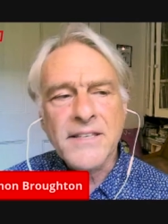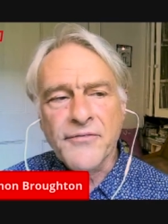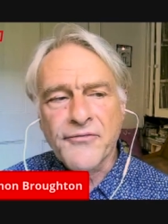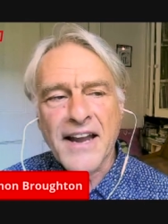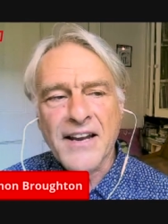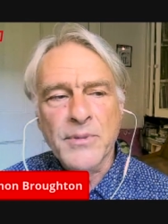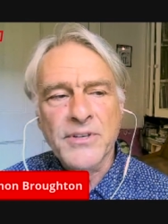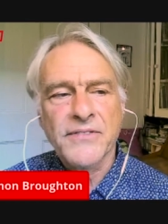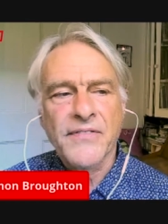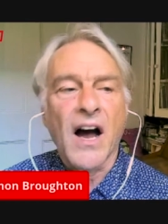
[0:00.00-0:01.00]
That's a
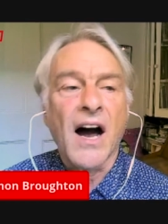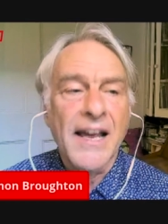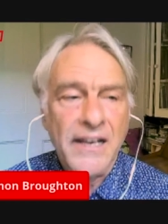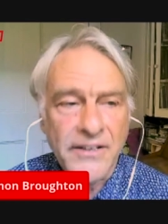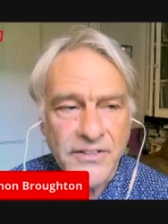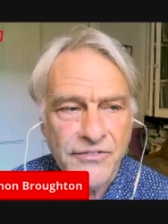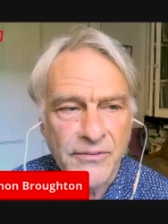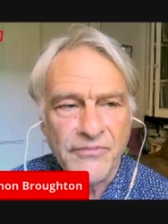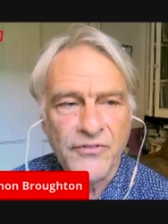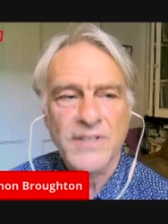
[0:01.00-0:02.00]
fragment of Island
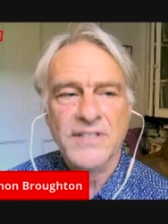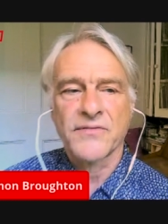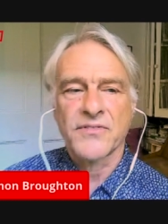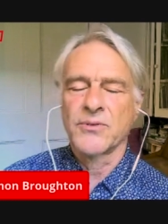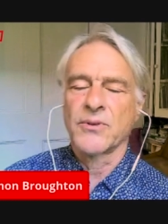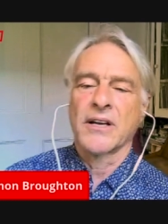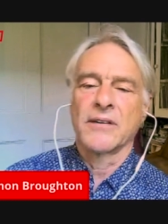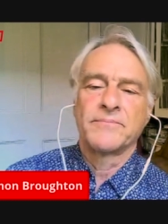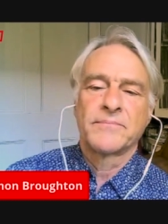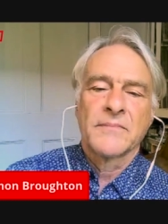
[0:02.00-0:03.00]
from Voice of Suka.
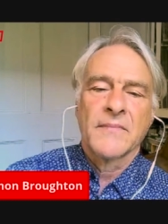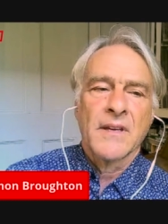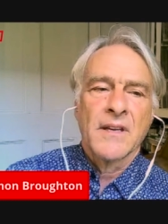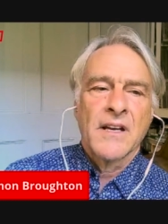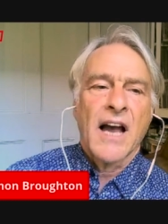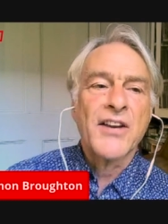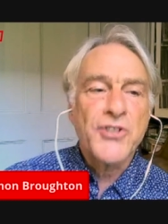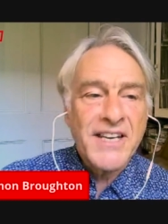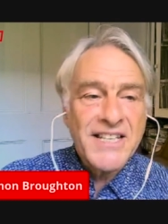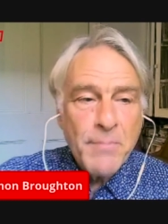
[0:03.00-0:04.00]
I
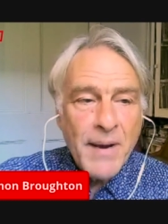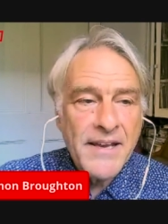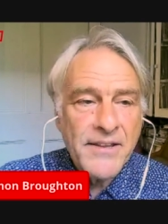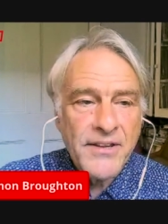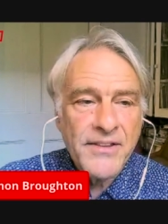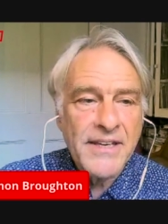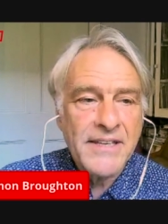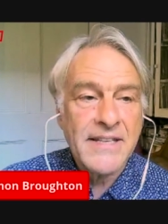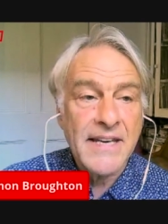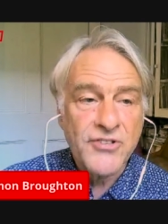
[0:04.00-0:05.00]
should explain that
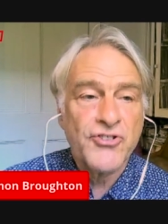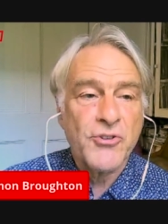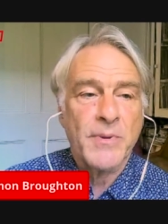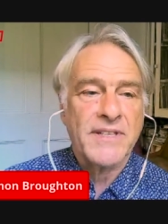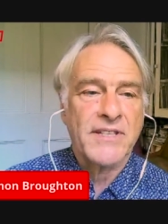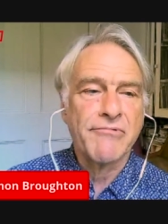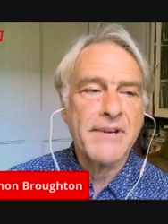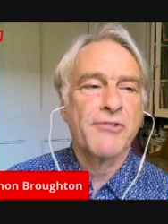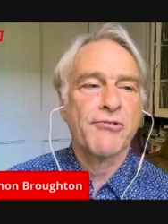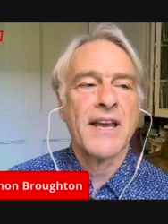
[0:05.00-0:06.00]
these instruments are
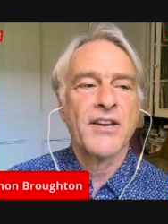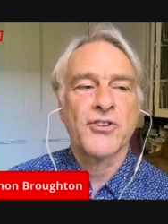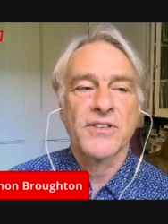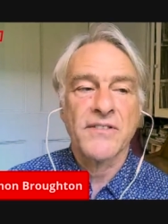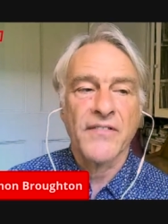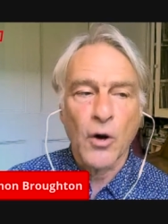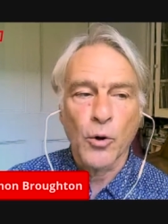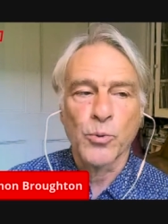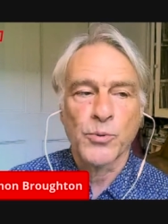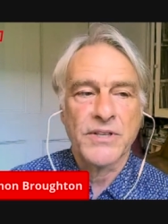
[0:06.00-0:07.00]
recreations of
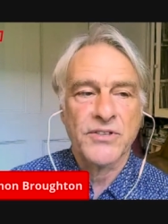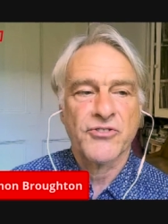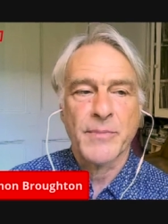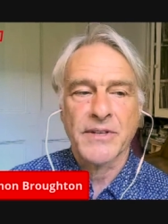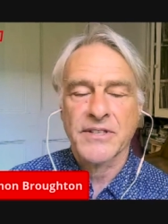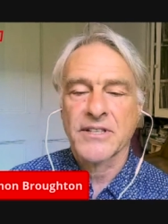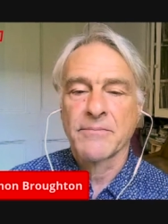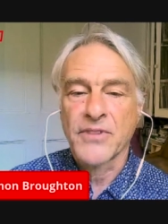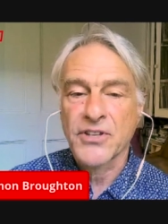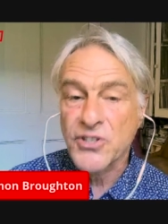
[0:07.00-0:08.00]
old
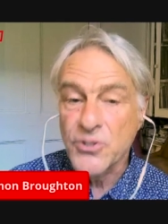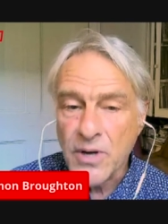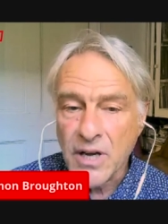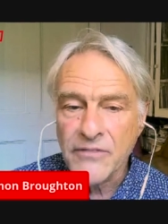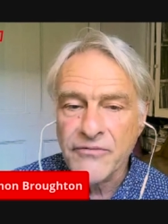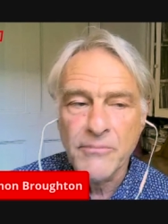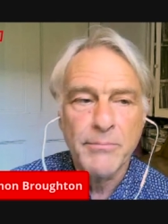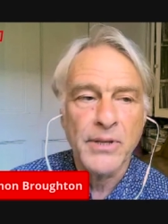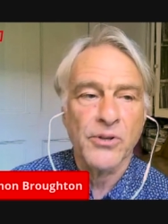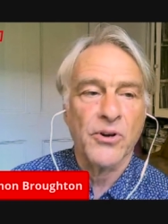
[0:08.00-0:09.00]
instruments. The suka
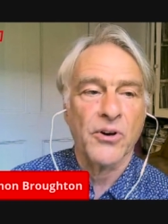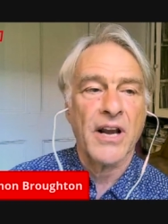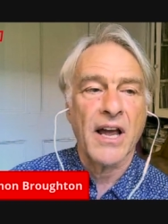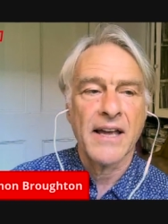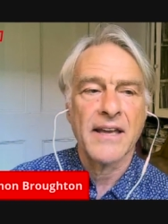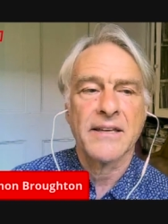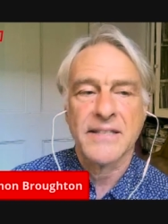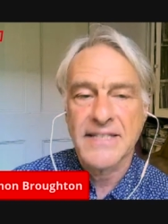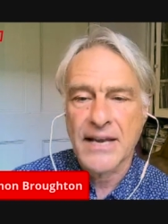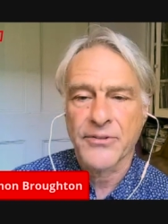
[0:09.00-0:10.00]
from Bilgoraj in
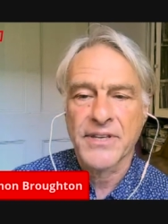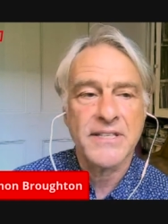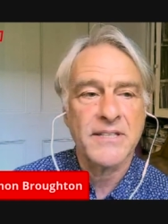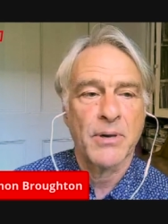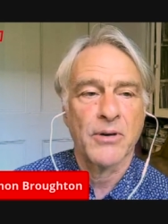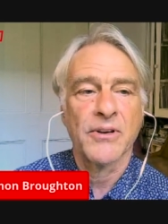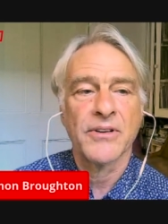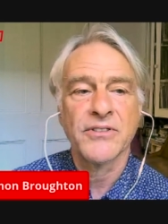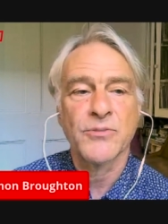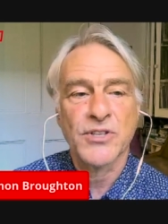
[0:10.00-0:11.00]
southeast
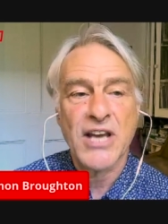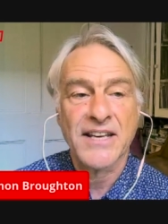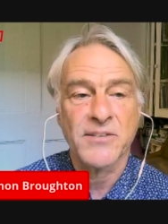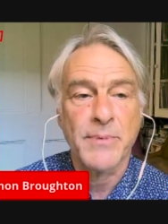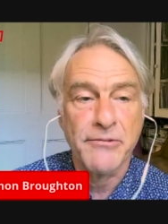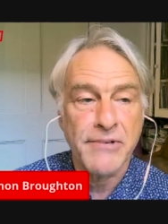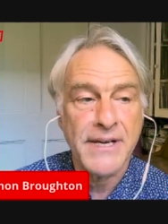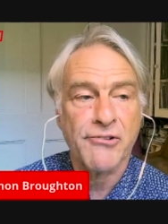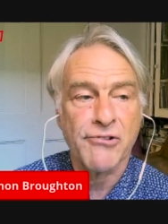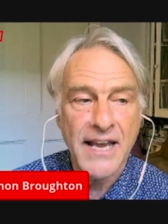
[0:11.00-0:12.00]
Poland, which had to be
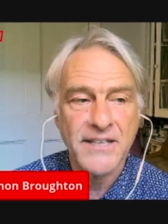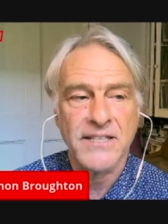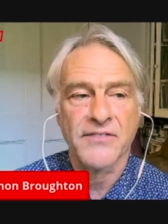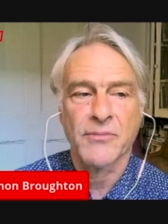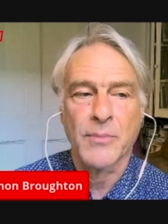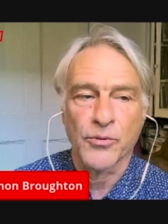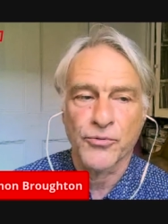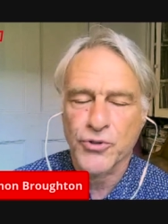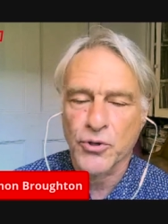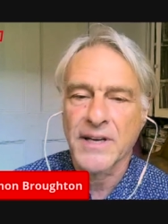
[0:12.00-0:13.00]
recreated from
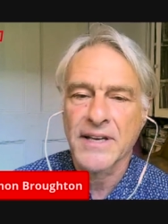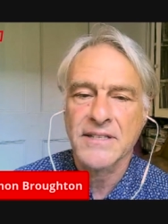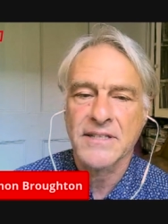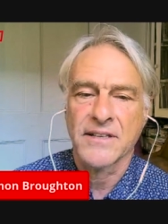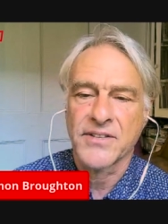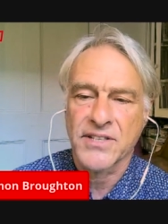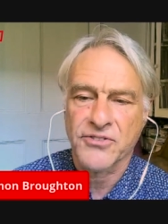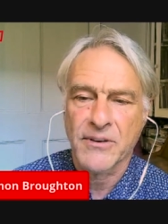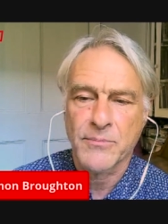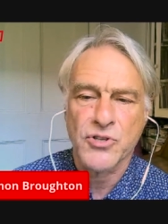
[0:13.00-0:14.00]
old drawings and
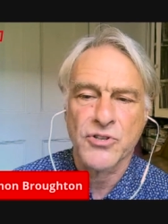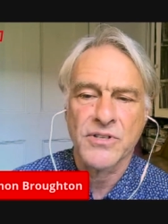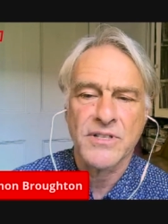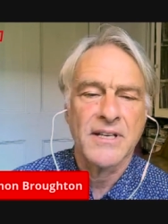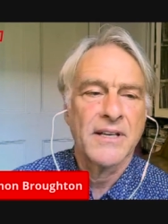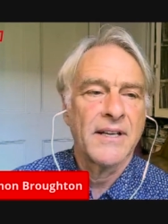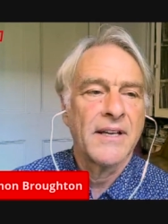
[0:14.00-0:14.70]
descriptions.